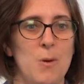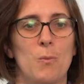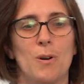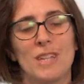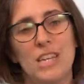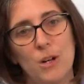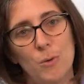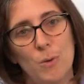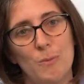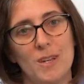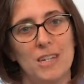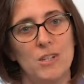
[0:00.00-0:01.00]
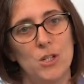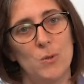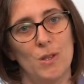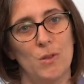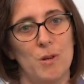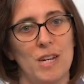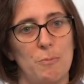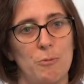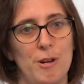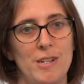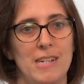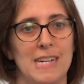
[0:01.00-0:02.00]
Well, here what we can do with 3D
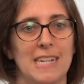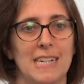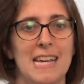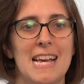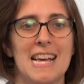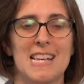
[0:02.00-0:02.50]
printing